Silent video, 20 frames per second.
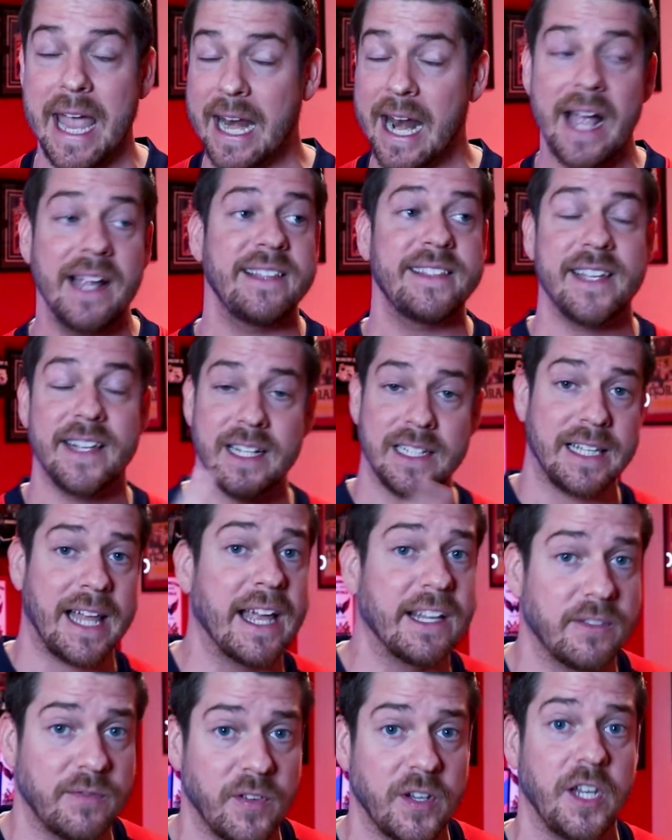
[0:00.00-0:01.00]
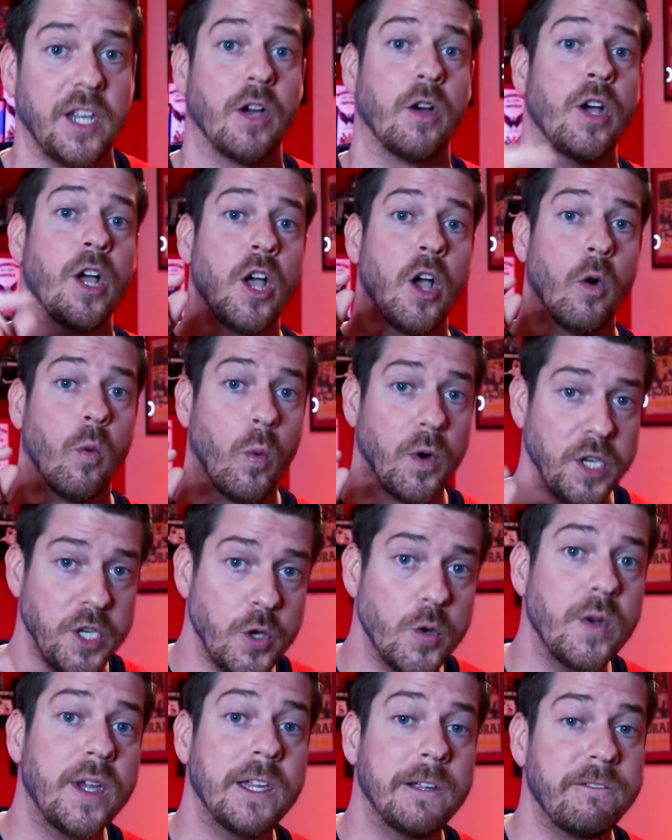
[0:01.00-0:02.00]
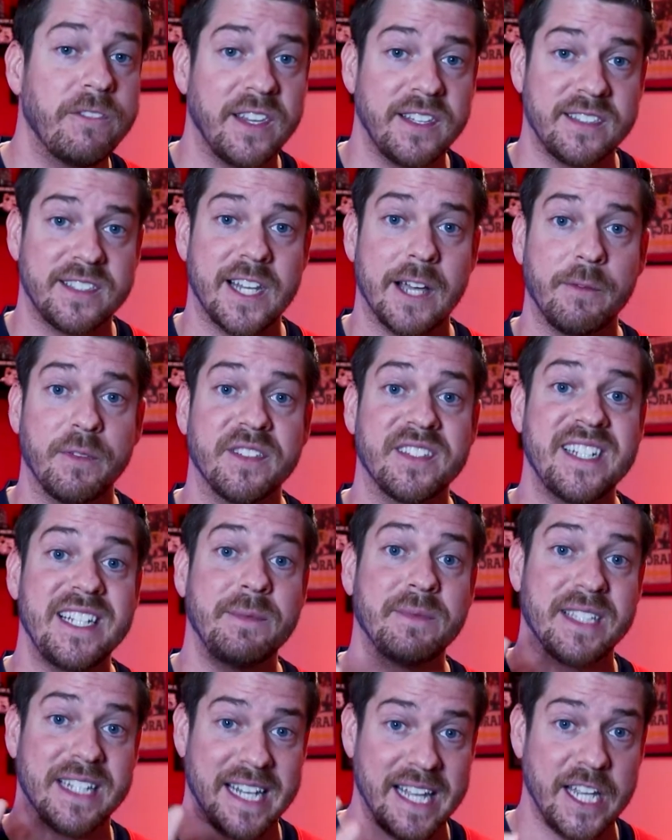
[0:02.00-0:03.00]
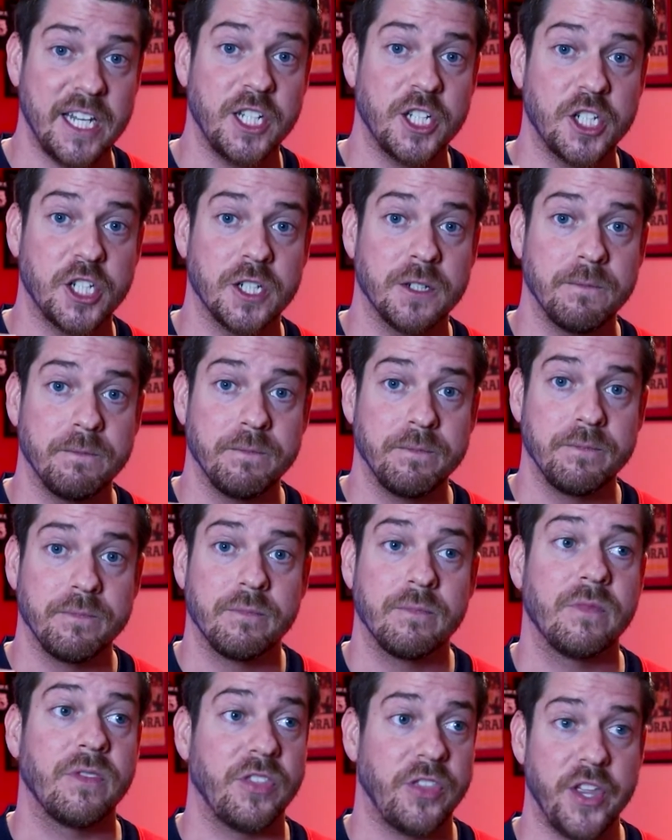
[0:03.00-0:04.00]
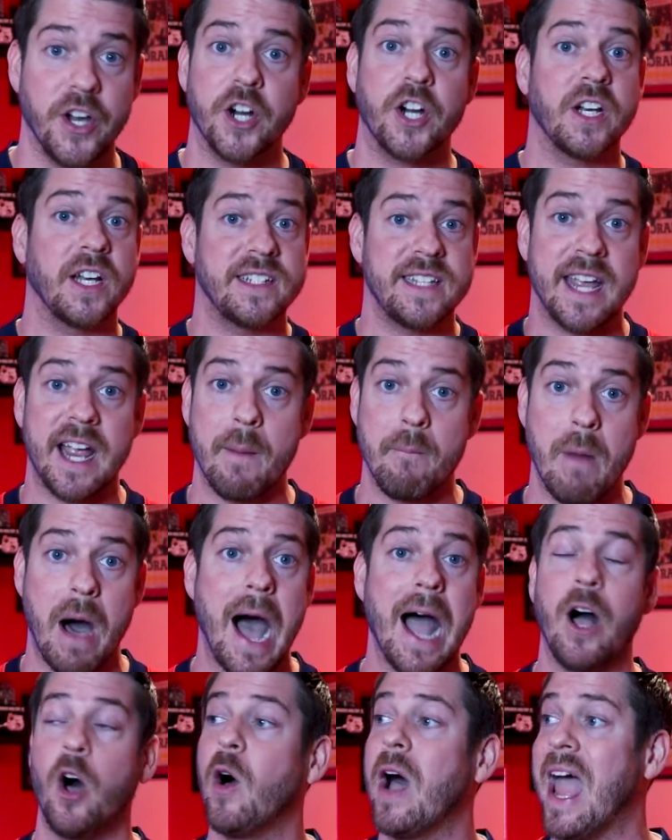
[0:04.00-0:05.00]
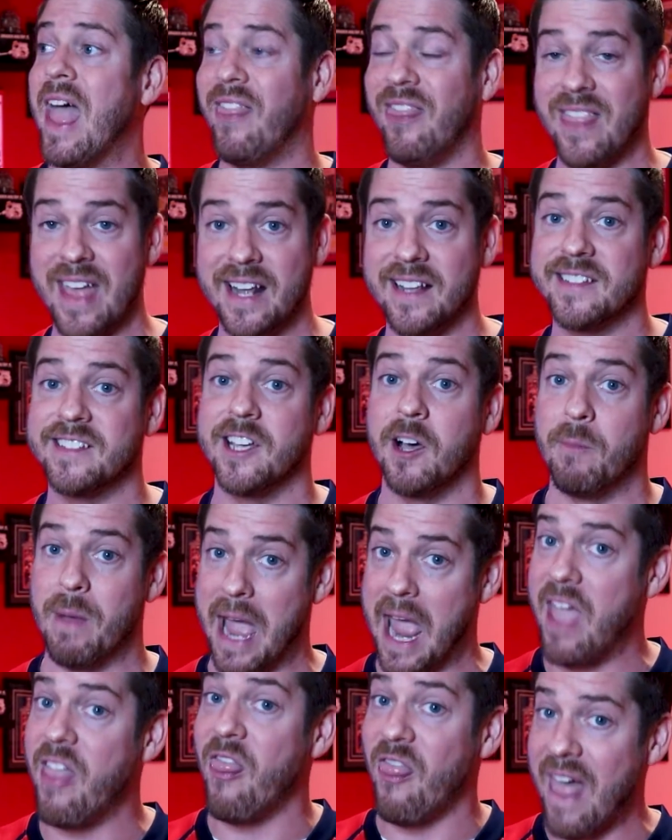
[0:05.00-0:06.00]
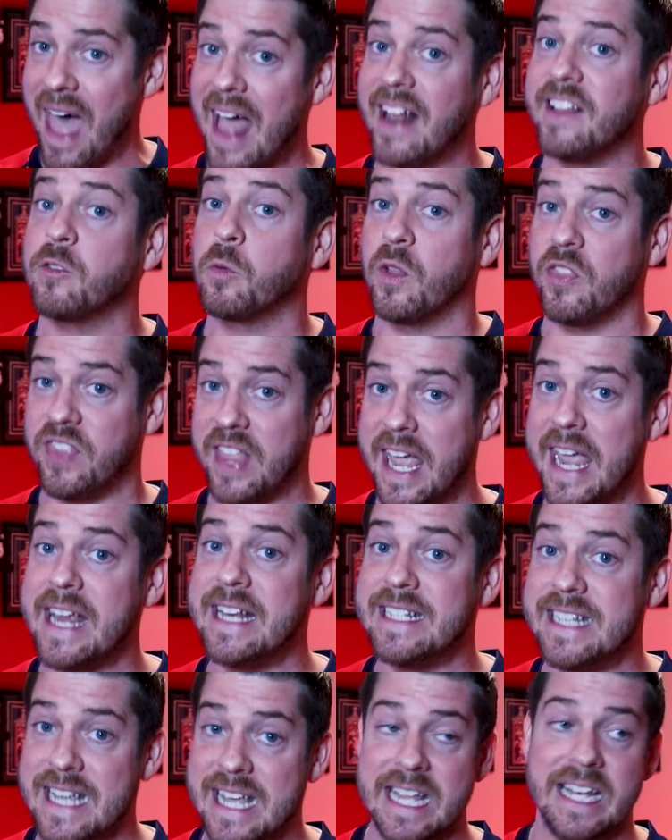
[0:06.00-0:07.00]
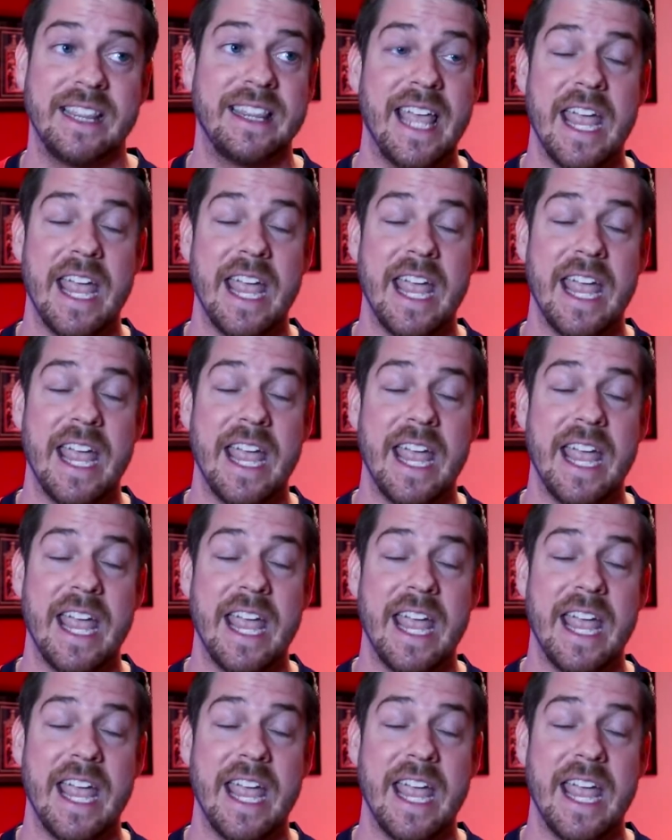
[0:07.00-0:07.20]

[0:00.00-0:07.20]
And I said it last video, when you give this Devils team an inch, they're gonna take a mile and then some, and that's what they did.